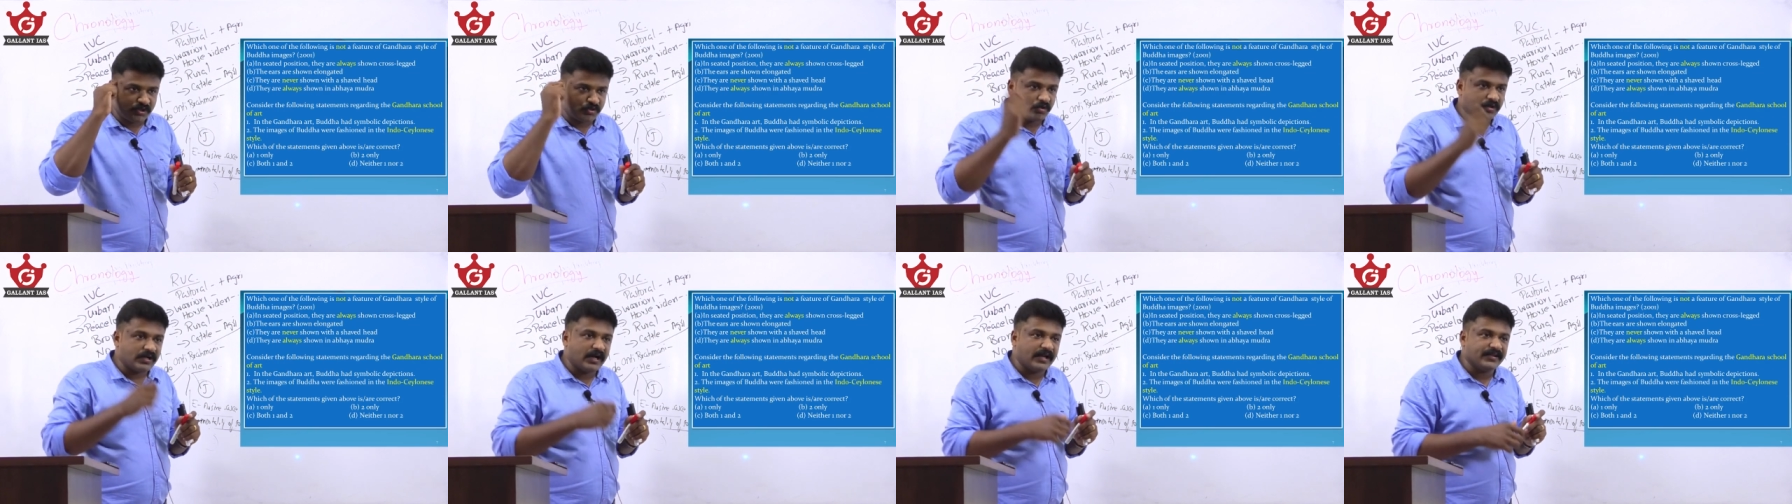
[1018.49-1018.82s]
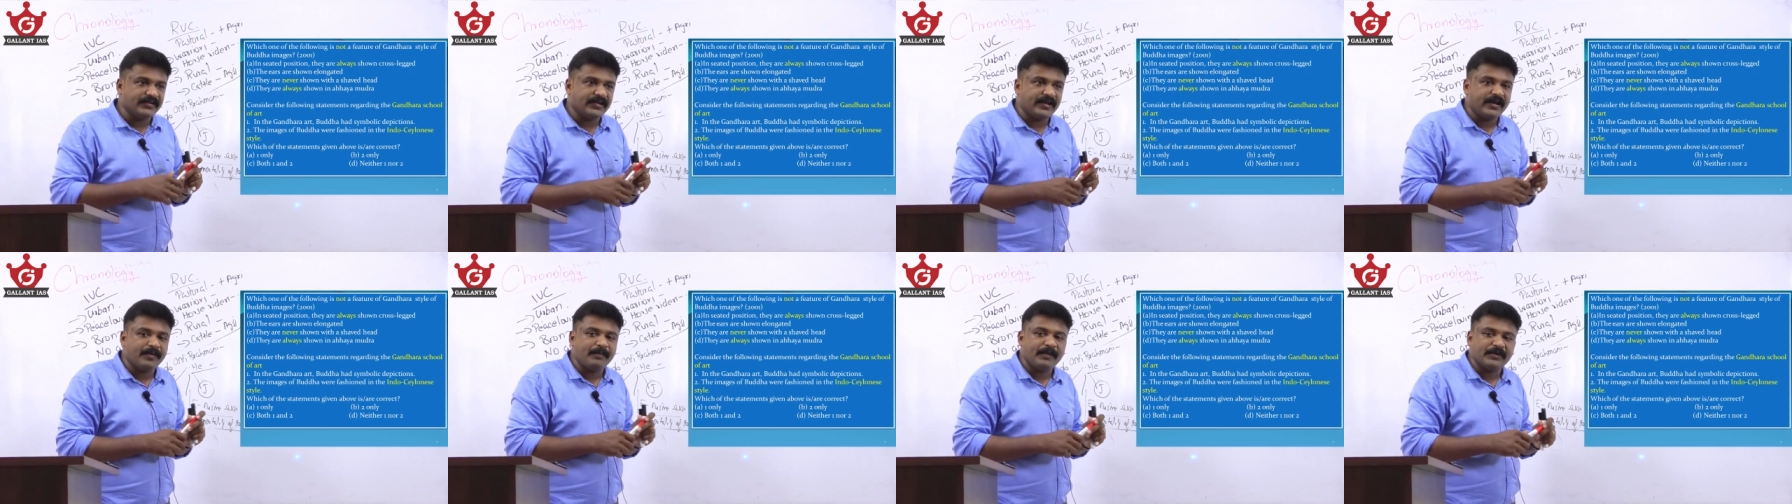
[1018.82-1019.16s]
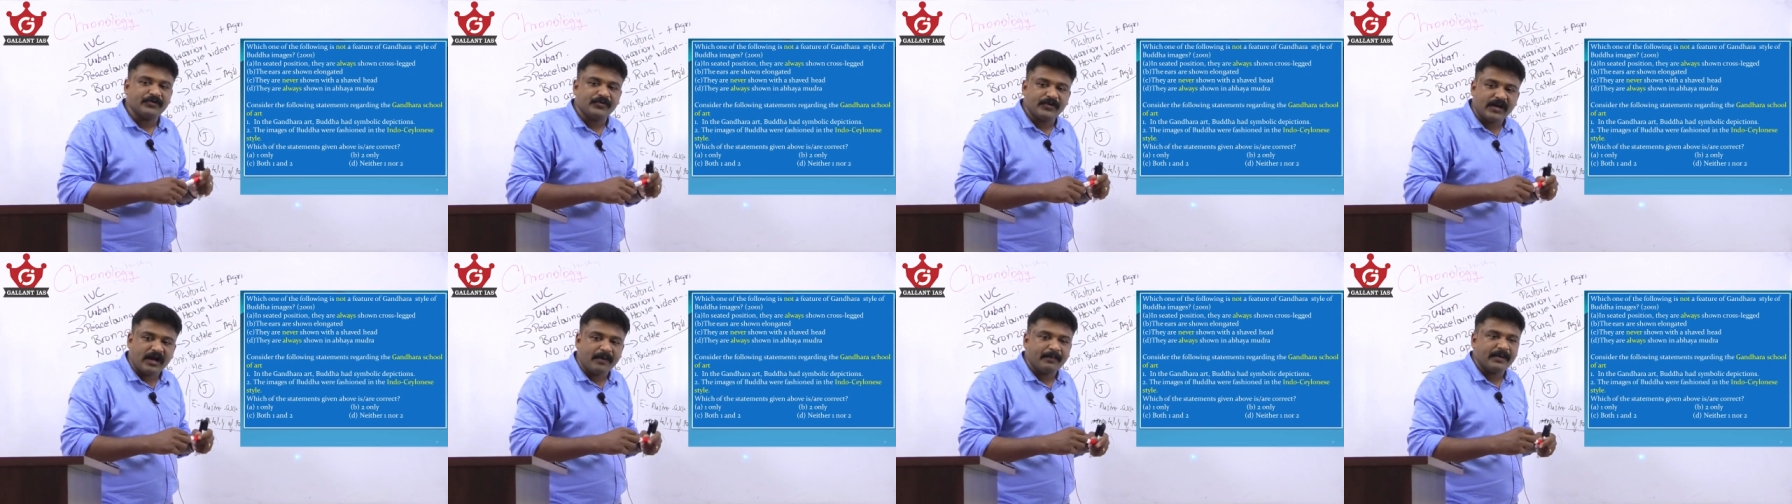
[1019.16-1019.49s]
So Gandhara,
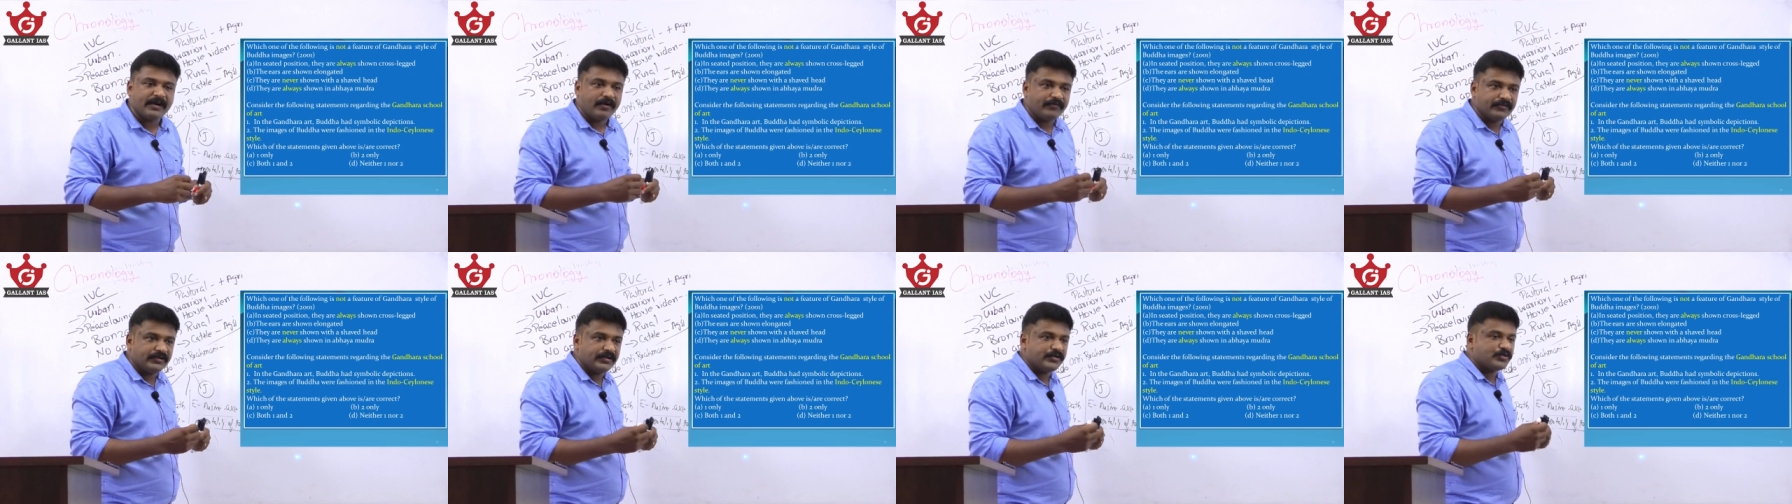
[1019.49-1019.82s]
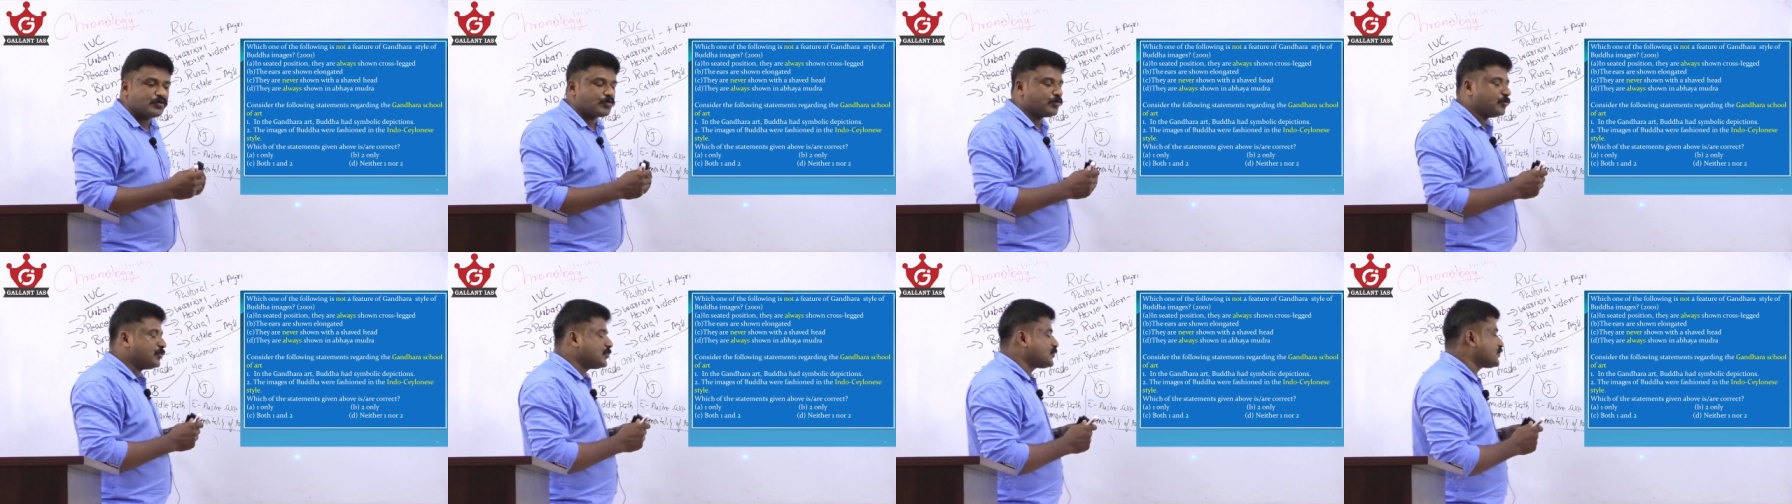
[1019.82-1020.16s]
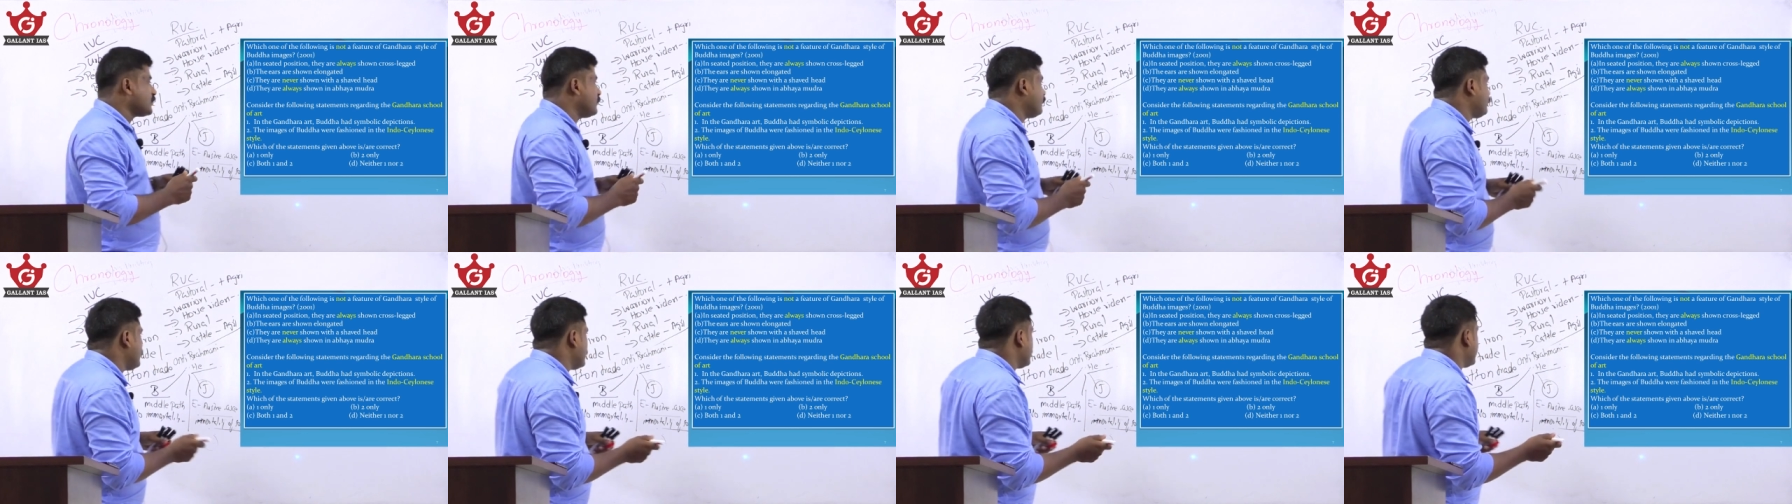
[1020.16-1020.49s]
Mathura, Amaravati schools
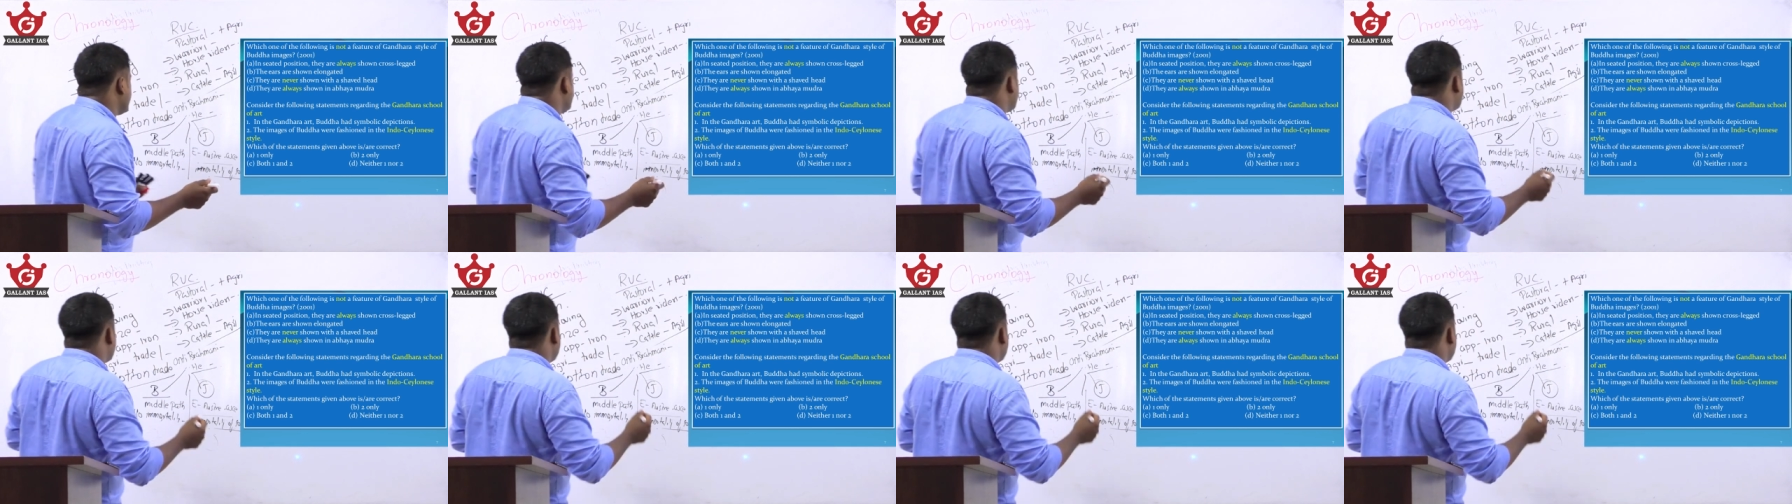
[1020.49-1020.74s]
of art you